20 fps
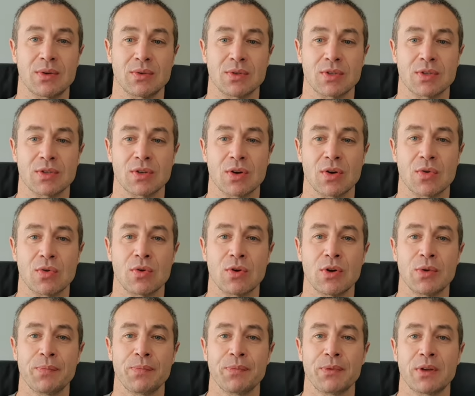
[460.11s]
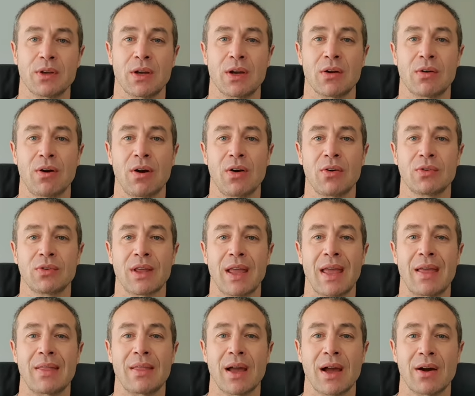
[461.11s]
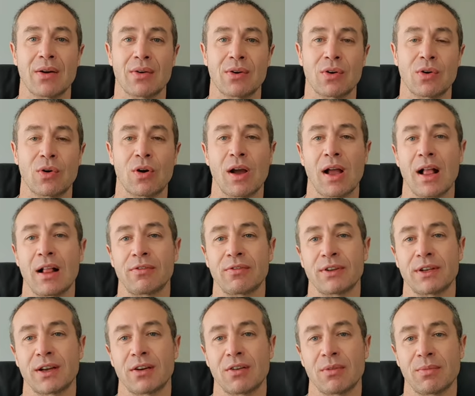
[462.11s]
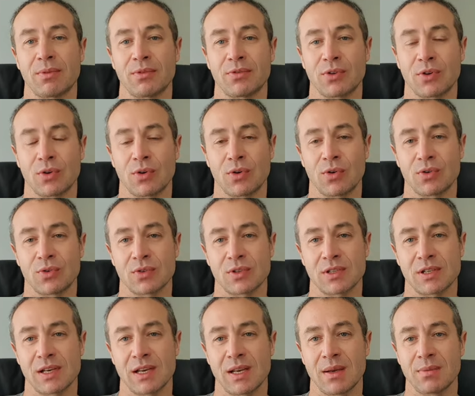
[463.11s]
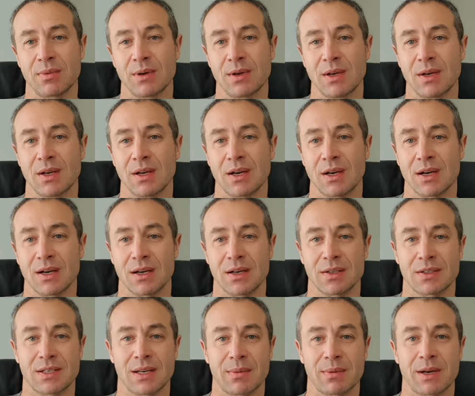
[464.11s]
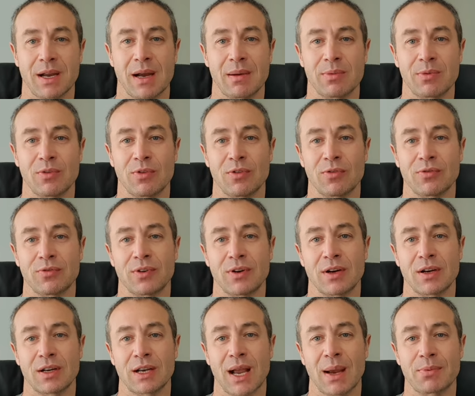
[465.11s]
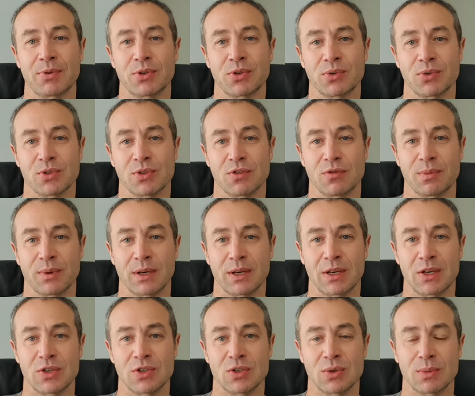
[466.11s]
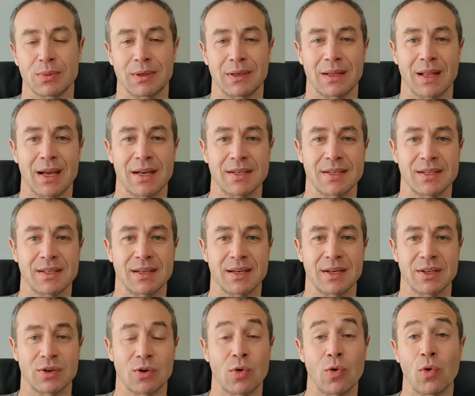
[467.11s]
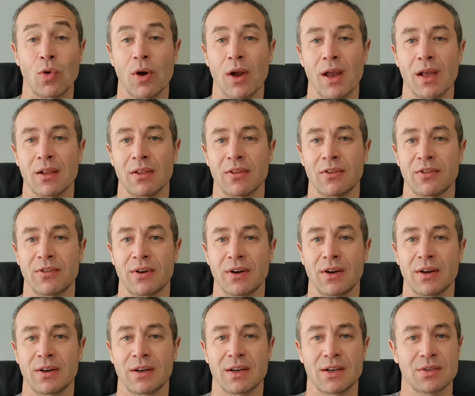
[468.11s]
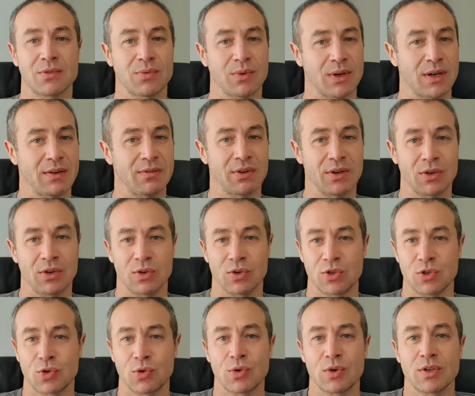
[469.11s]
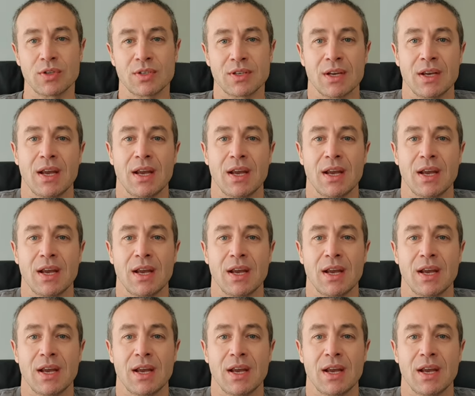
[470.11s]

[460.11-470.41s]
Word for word: So around an hour or half an hour before going to sleep, uh, take a couple of uh, capsules of magnesium glycinate or l 3 it whatever your choice,